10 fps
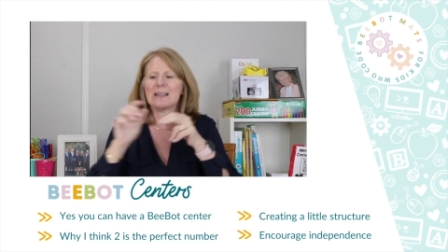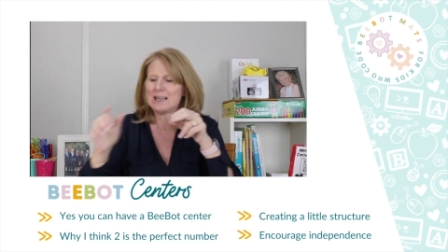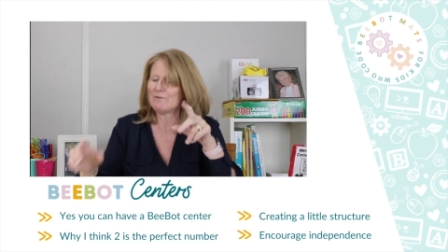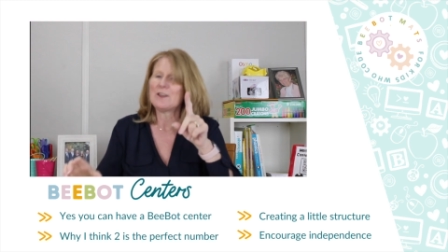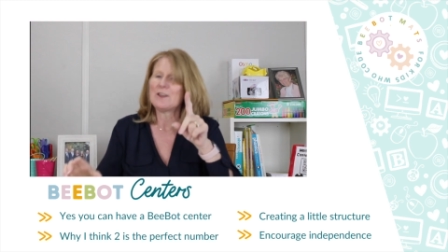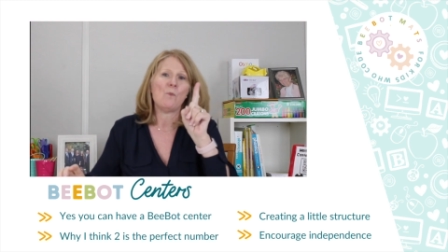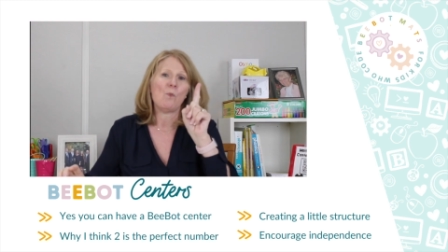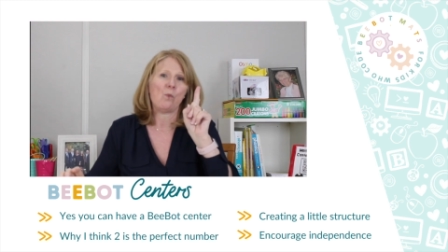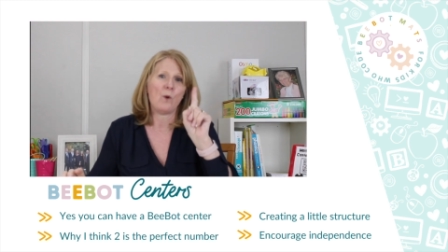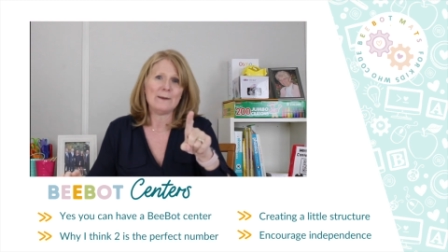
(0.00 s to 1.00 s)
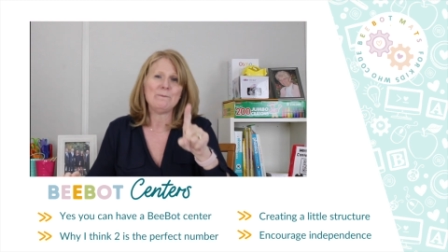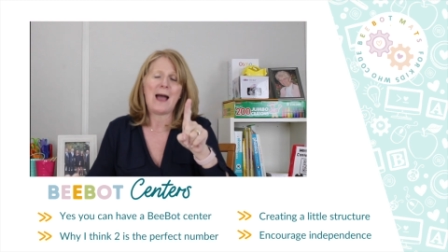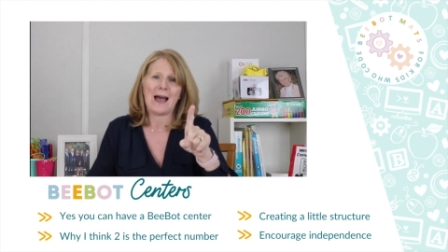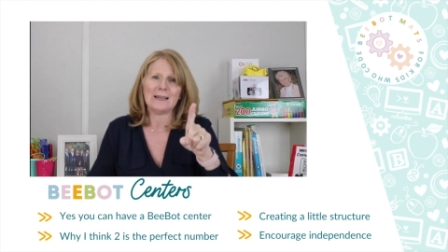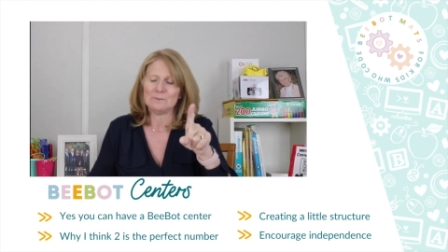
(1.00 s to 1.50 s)
Give them one
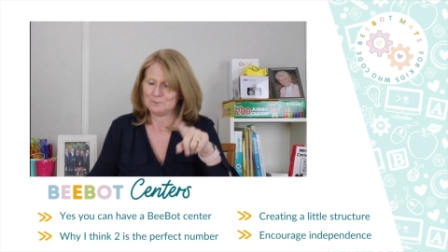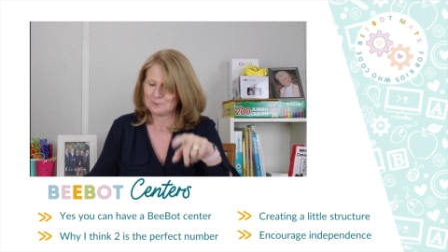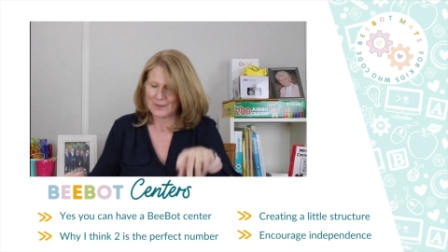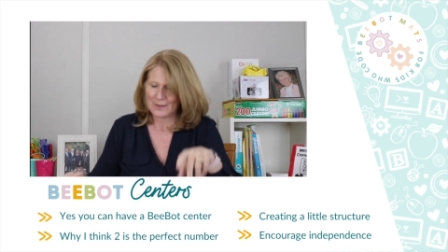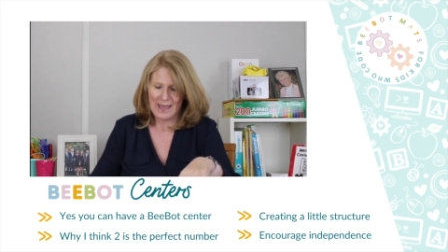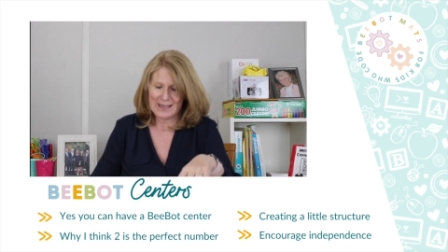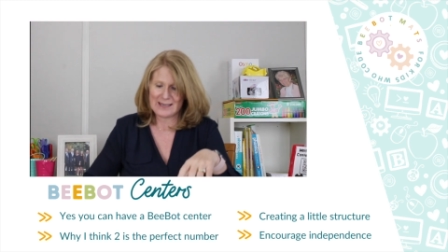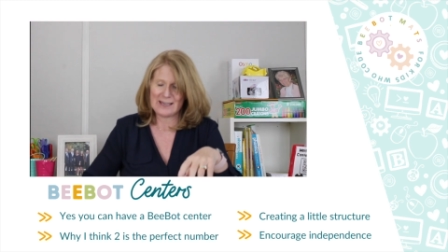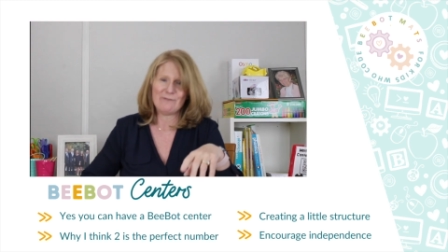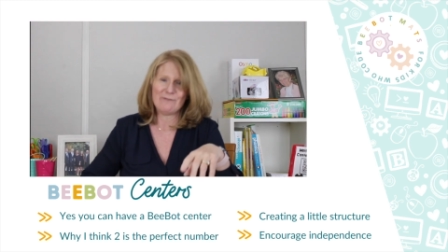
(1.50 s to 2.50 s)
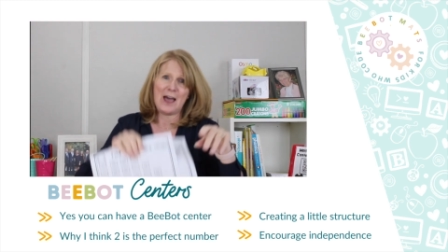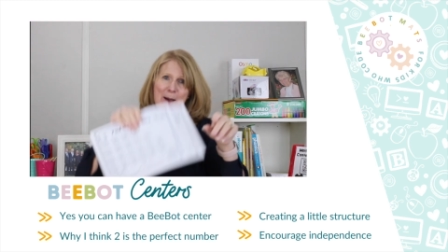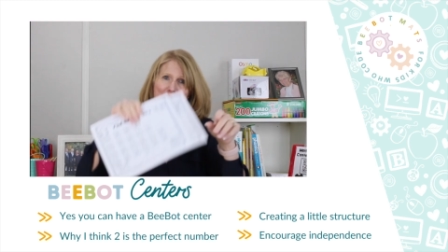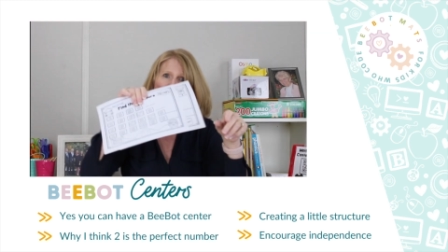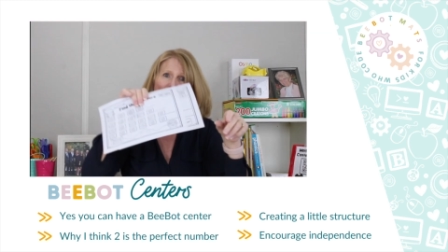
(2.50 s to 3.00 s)
mat. Give
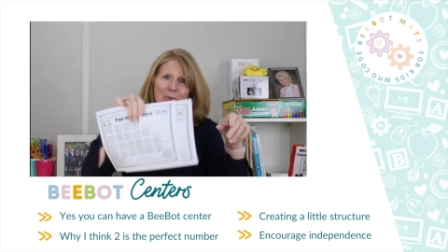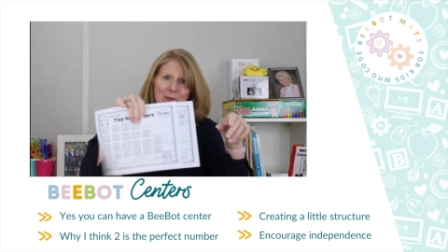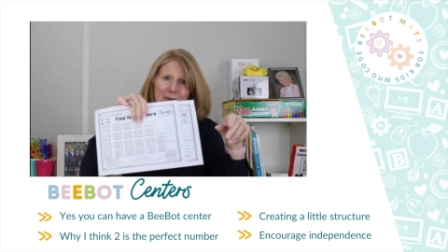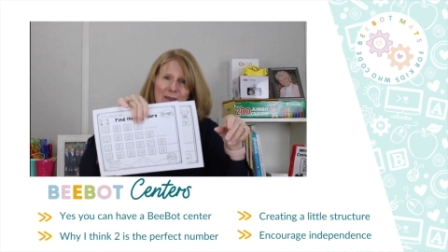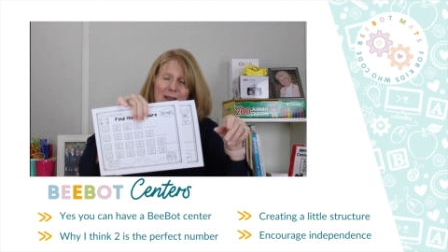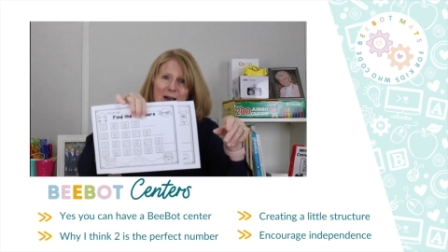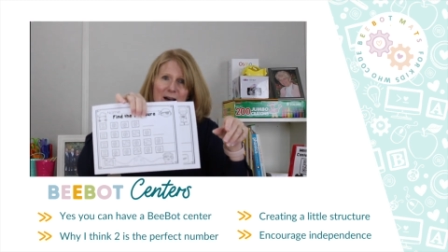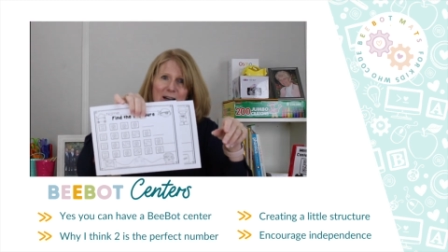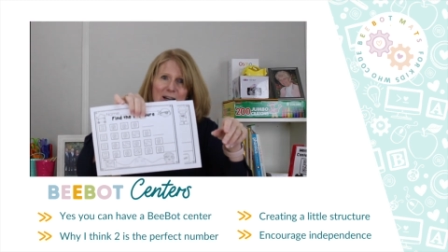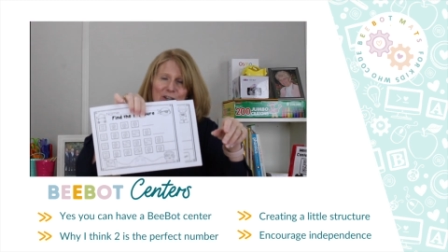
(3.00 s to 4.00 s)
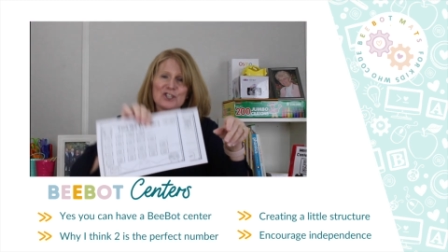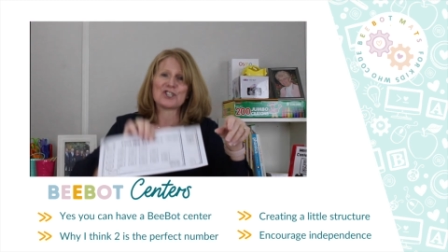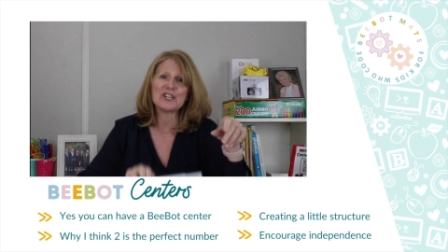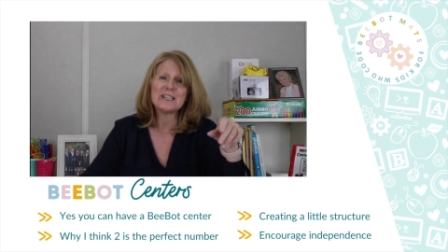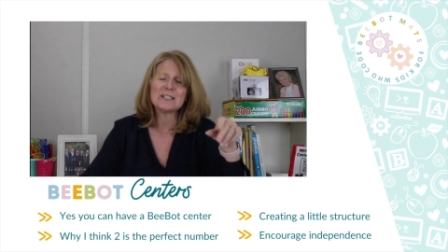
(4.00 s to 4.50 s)
them a
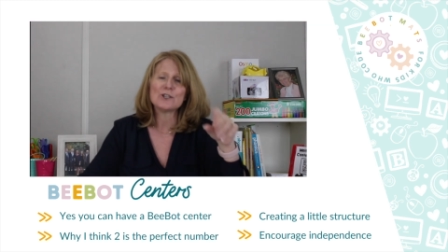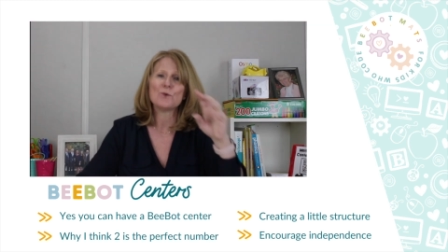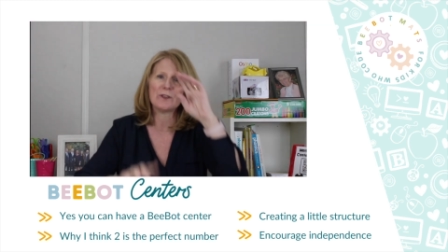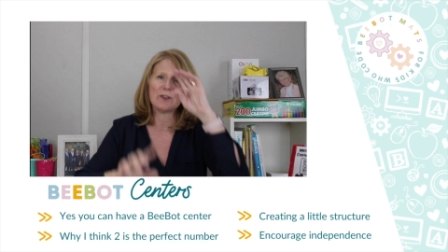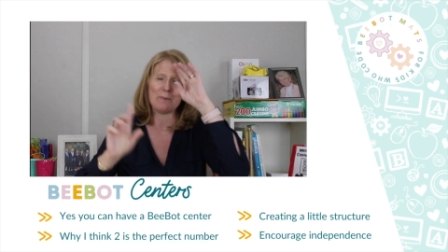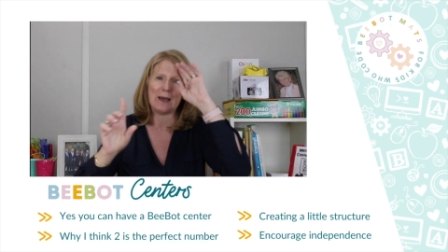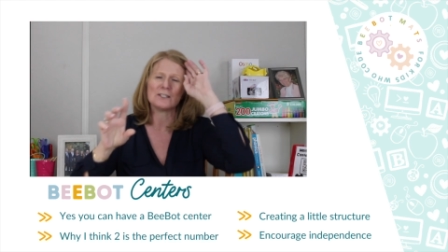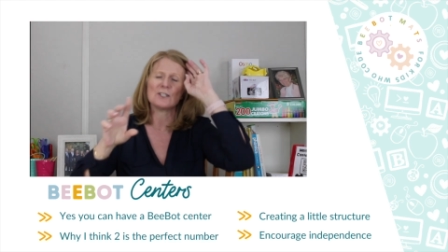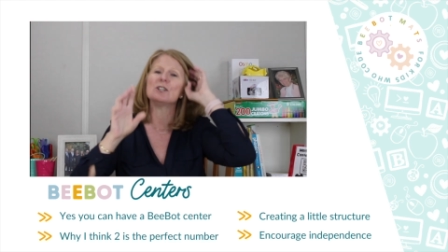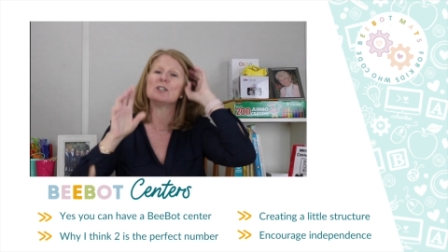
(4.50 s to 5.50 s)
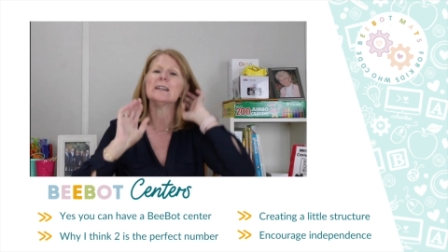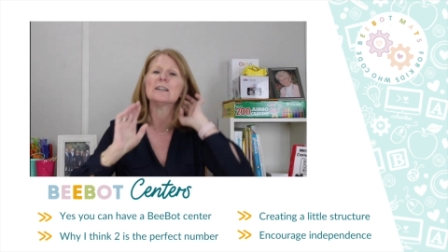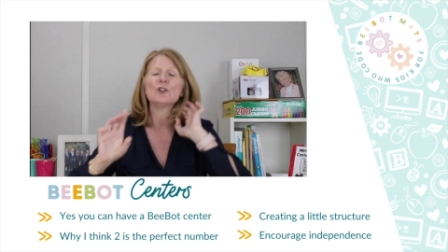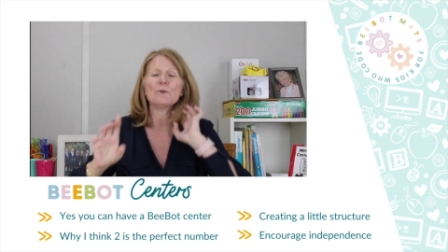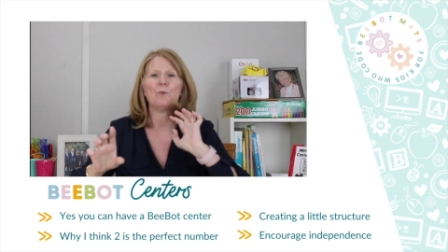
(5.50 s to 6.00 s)
sheet with a pencil and a
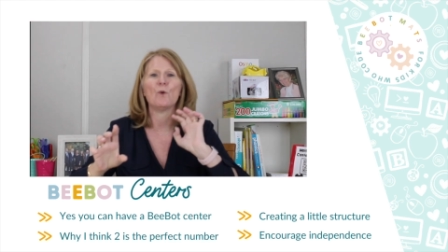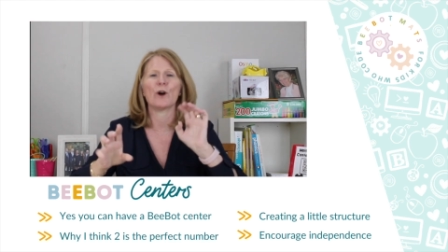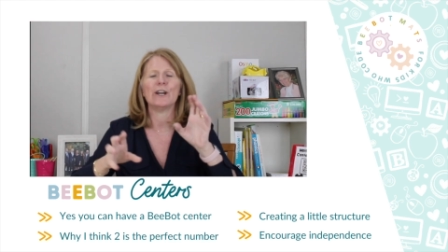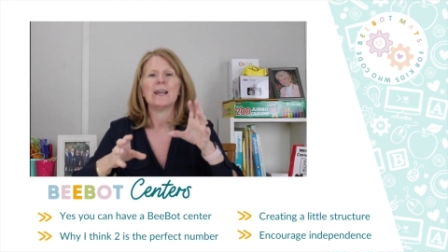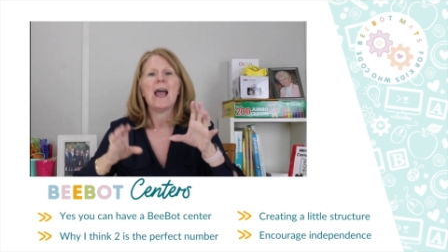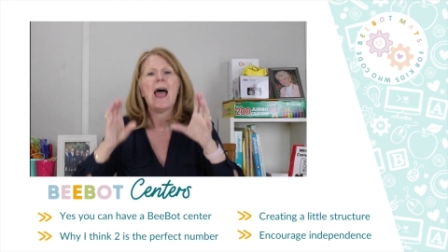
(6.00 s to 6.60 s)
clipboard.